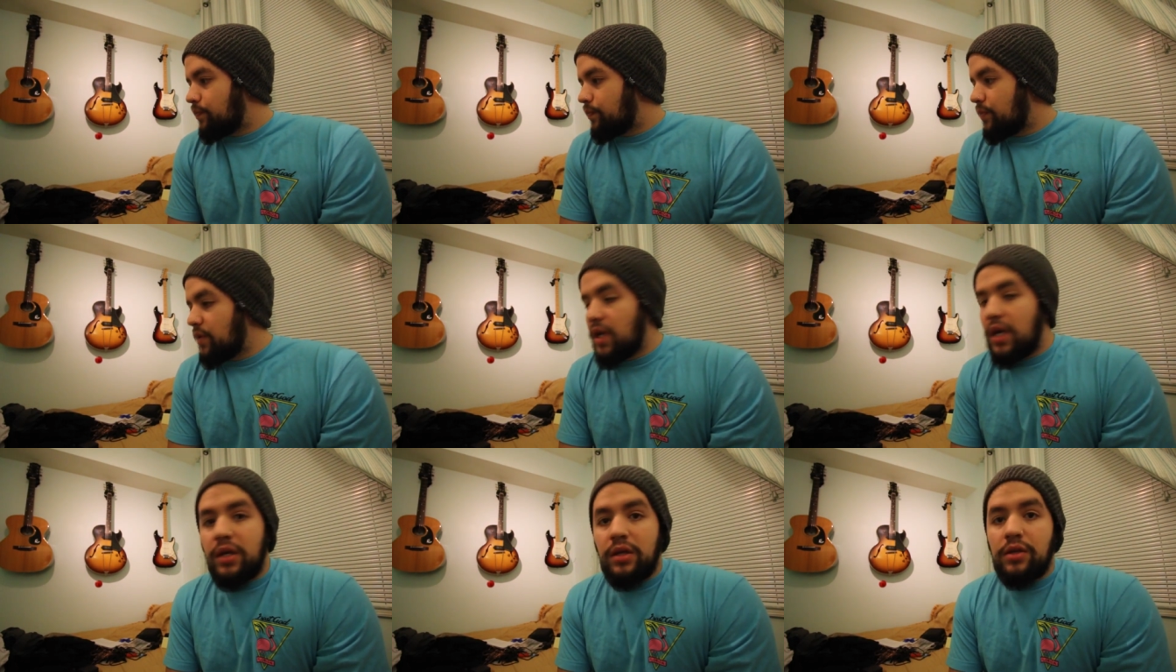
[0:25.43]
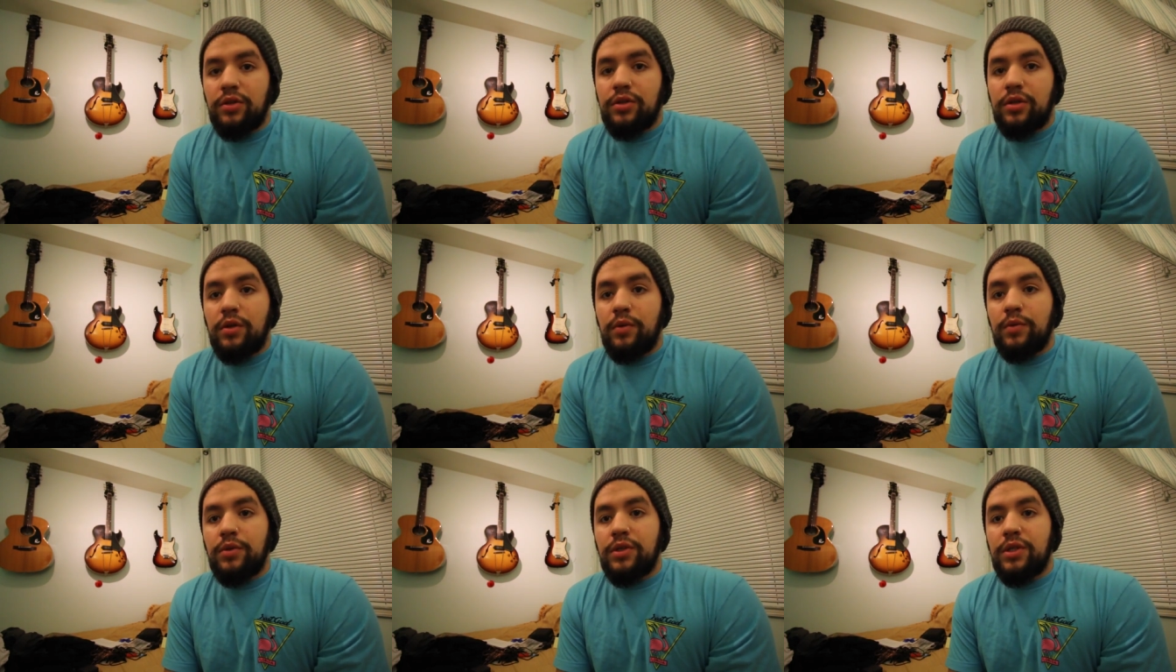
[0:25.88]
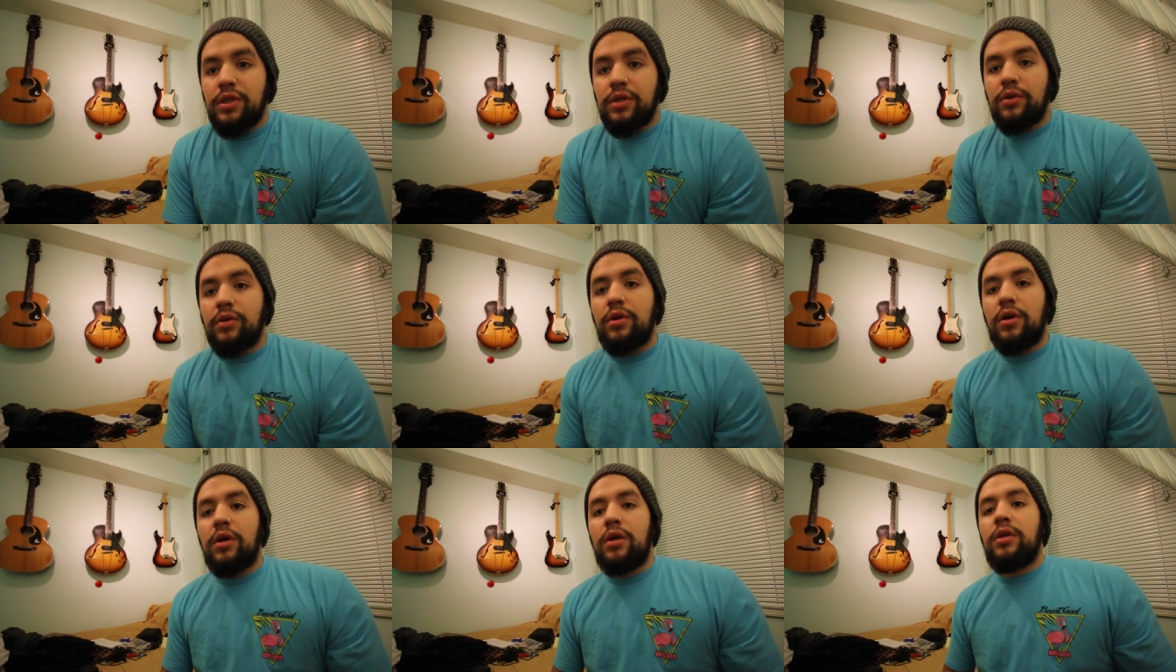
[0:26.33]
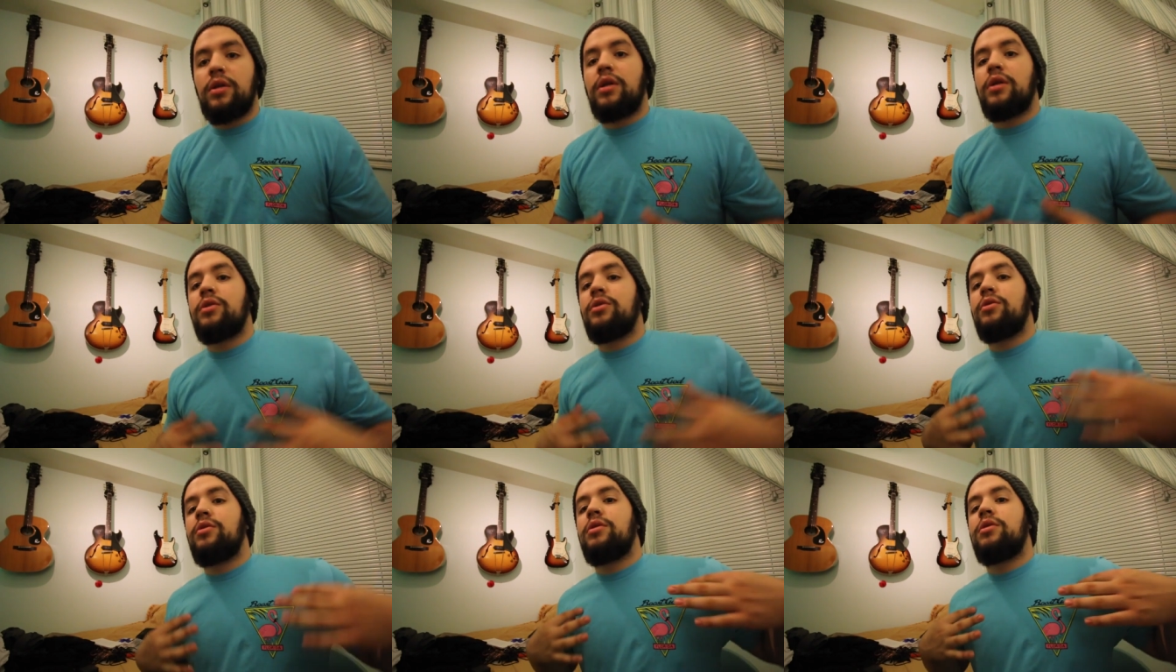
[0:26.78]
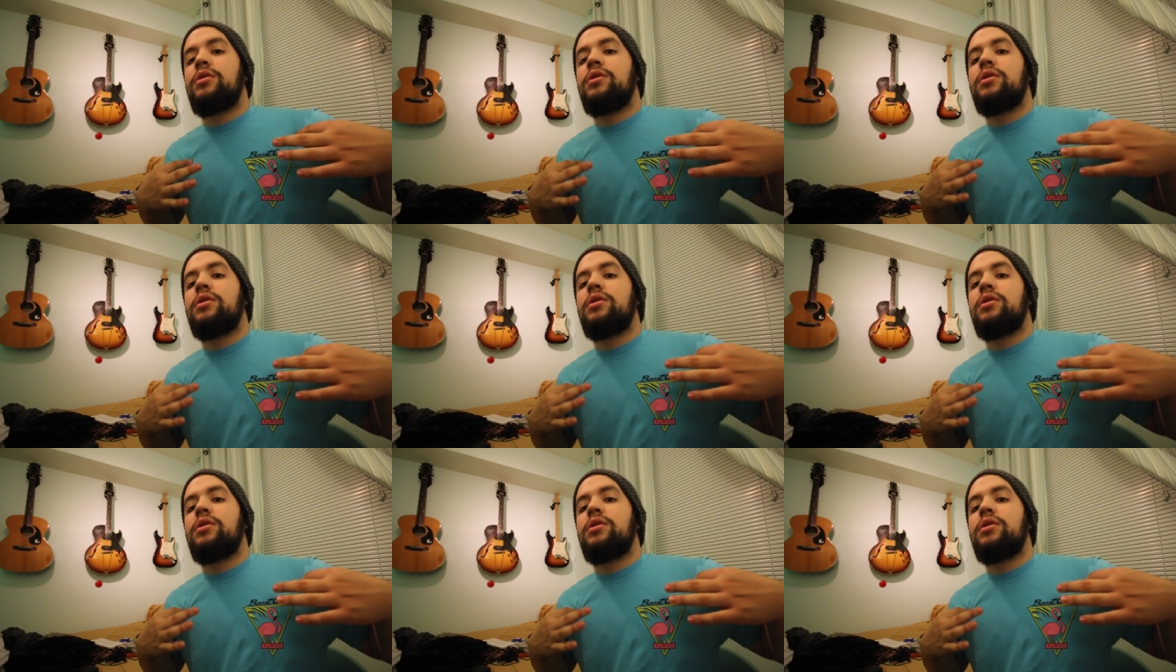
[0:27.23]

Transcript: Yeah, yesterday was SneakerCon. As you can